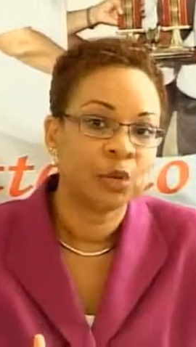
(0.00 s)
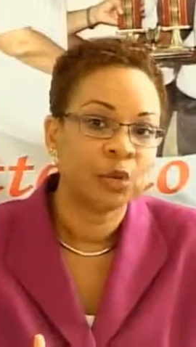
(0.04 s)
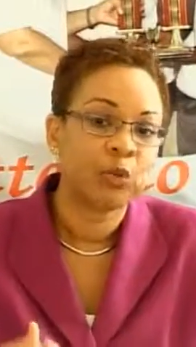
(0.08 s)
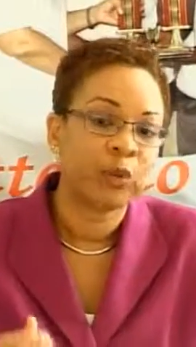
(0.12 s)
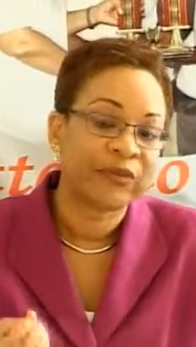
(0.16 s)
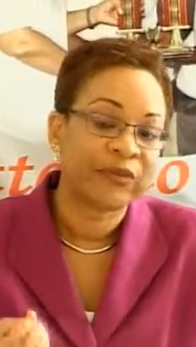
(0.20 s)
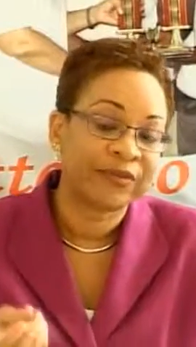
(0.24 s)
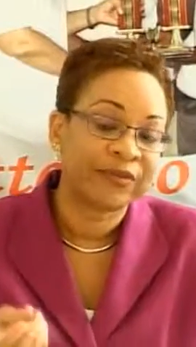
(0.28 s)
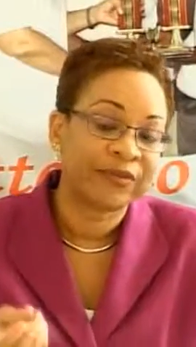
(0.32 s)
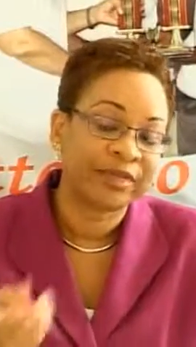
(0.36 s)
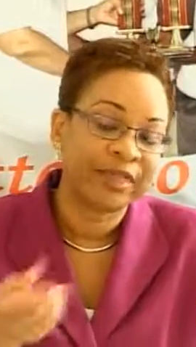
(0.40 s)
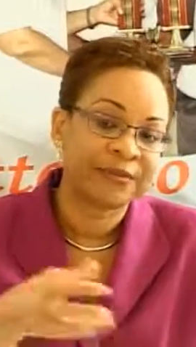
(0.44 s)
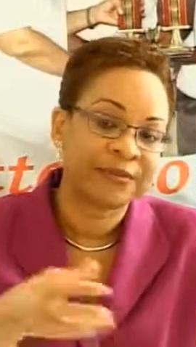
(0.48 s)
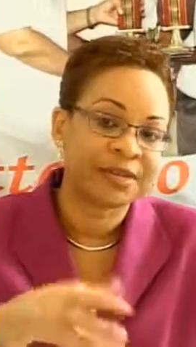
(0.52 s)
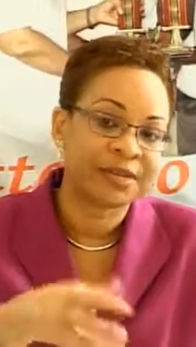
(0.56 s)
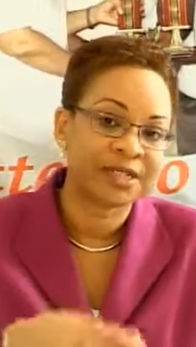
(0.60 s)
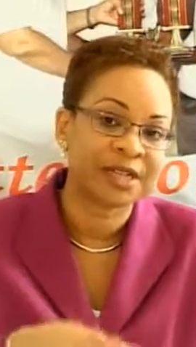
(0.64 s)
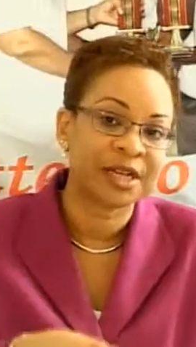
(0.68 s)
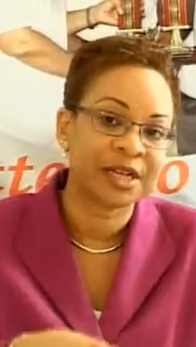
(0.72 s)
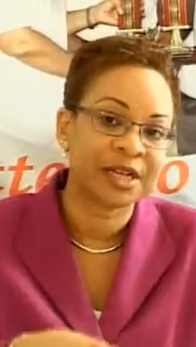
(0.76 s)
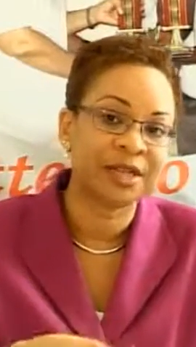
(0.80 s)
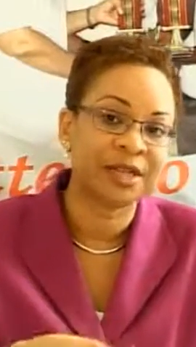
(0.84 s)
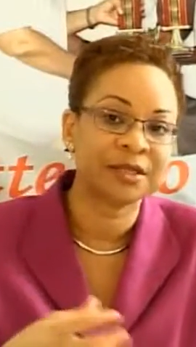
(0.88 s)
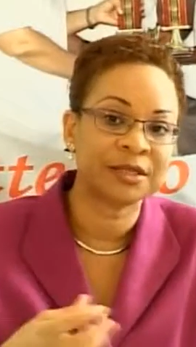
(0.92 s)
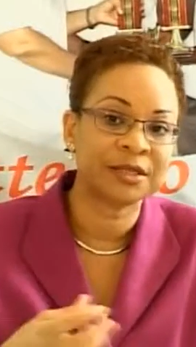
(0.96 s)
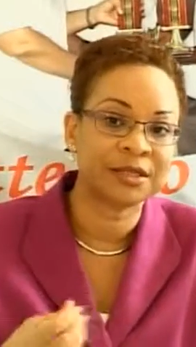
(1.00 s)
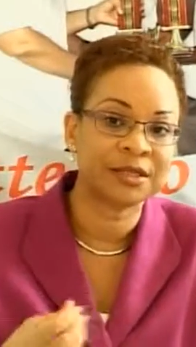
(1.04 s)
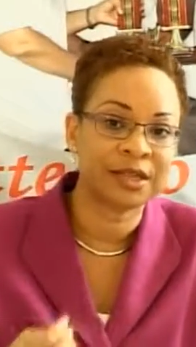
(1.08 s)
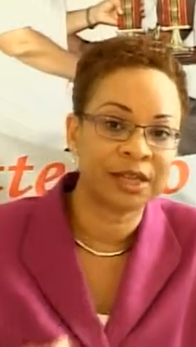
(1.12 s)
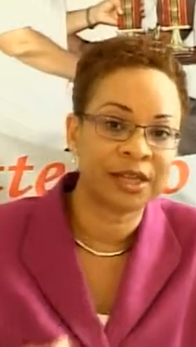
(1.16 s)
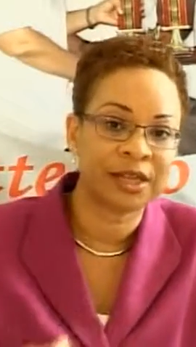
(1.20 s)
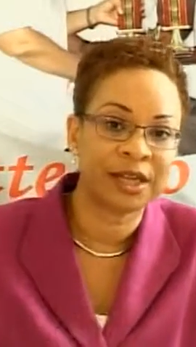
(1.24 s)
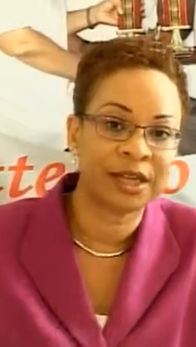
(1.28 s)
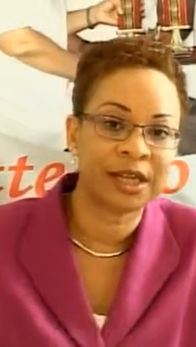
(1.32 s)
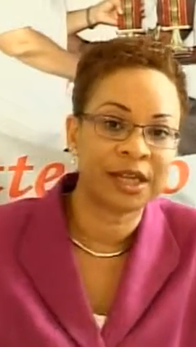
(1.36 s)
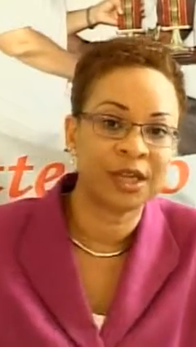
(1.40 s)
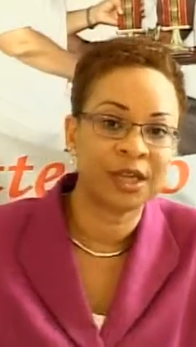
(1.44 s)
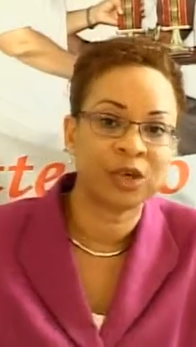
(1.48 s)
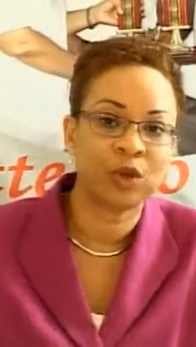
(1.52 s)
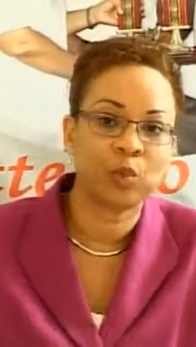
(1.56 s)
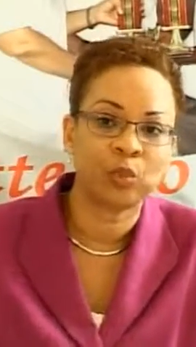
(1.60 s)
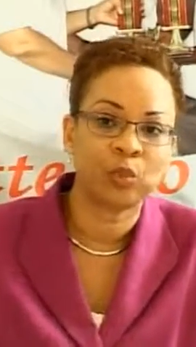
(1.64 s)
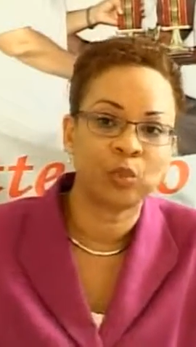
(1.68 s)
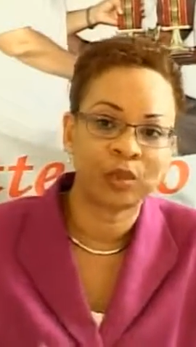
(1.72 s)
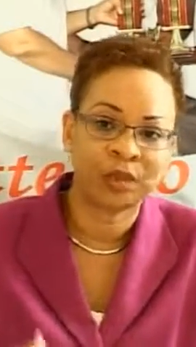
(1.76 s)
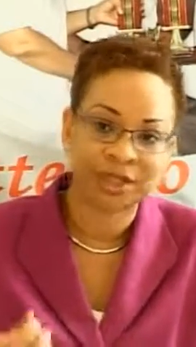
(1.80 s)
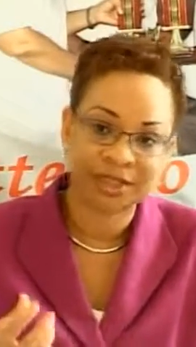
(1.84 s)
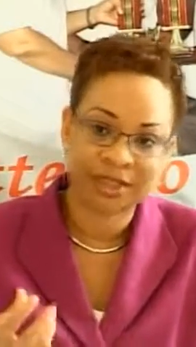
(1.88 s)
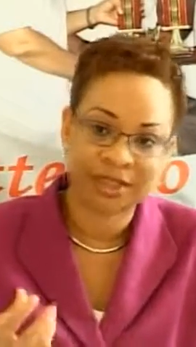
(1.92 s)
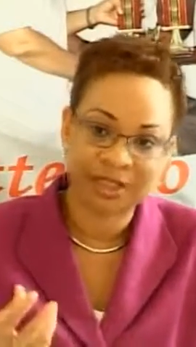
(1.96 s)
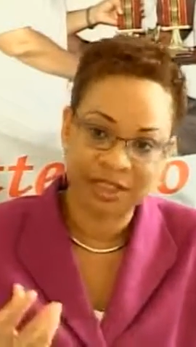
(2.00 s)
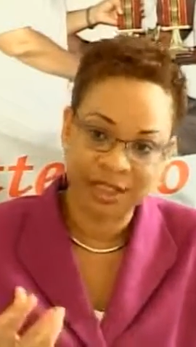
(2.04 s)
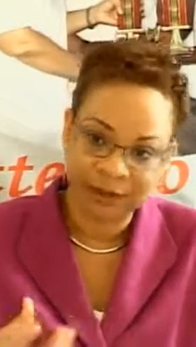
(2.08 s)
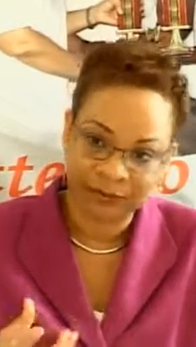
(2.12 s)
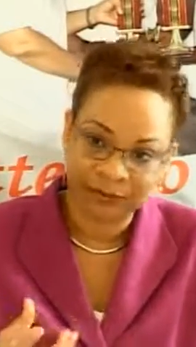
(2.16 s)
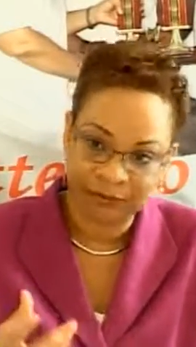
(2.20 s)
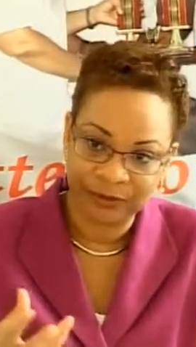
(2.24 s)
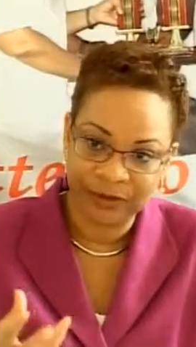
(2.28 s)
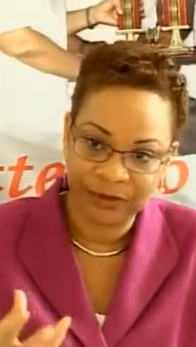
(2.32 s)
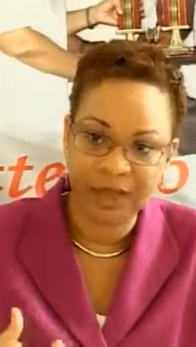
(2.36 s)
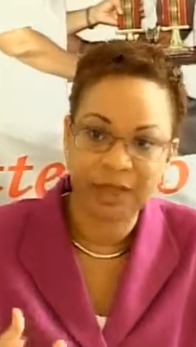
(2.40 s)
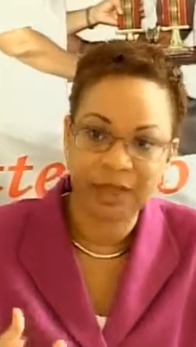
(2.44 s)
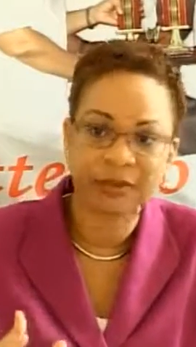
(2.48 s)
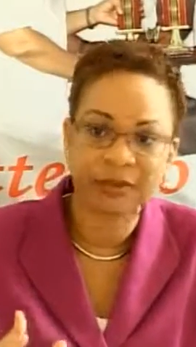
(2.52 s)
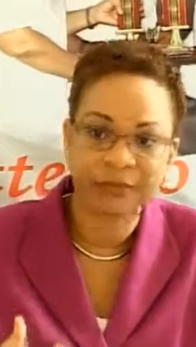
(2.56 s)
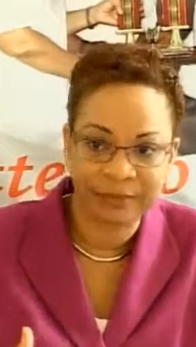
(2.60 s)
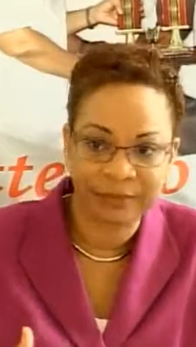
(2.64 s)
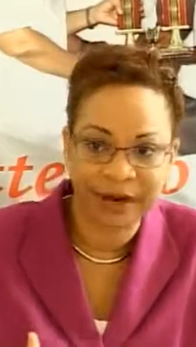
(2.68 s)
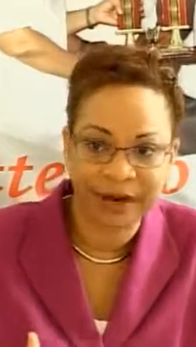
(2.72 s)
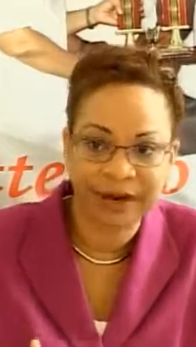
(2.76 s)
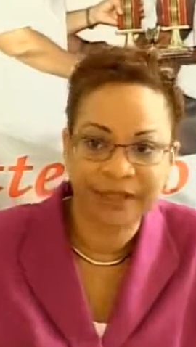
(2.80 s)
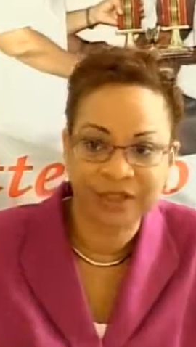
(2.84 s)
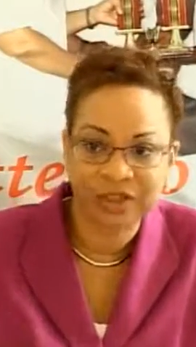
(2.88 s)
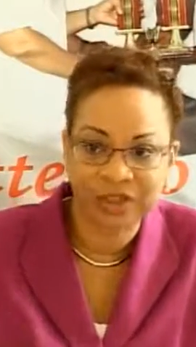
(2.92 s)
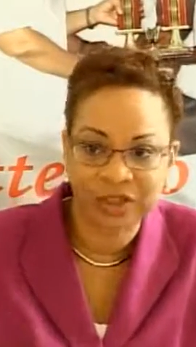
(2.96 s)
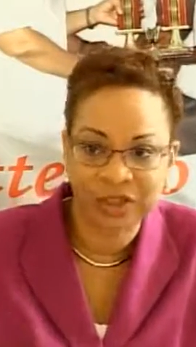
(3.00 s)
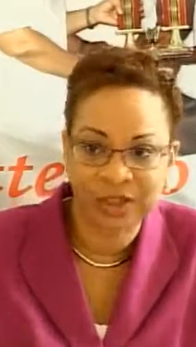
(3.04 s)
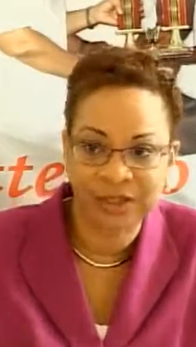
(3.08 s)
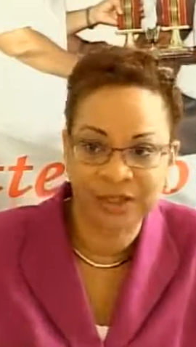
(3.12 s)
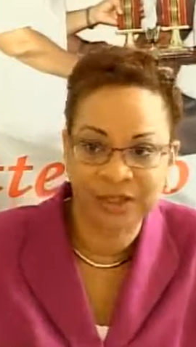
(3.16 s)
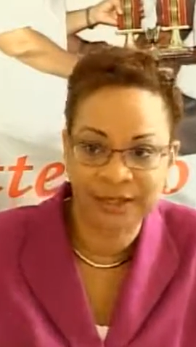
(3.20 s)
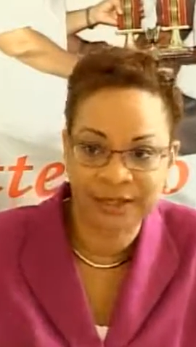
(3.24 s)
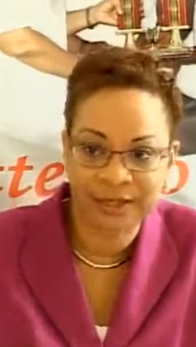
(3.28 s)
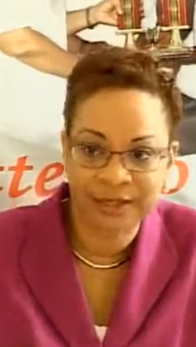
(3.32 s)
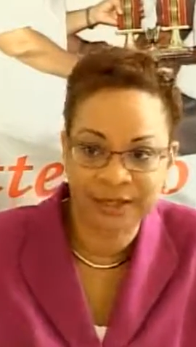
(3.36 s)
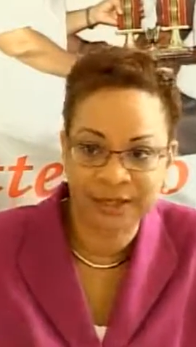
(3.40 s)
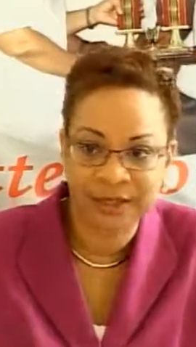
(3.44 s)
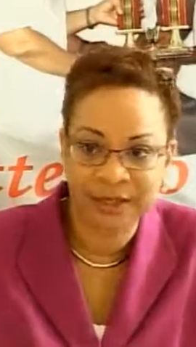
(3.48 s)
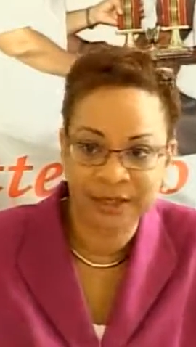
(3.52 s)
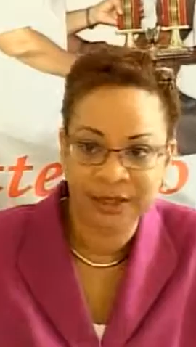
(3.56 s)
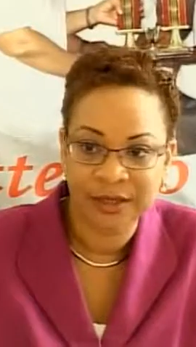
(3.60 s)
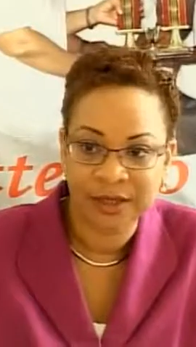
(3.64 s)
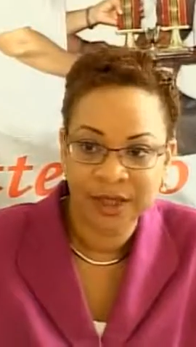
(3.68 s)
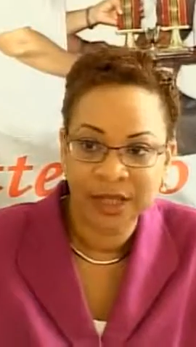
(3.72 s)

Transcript: with themselves dealing with difficult branches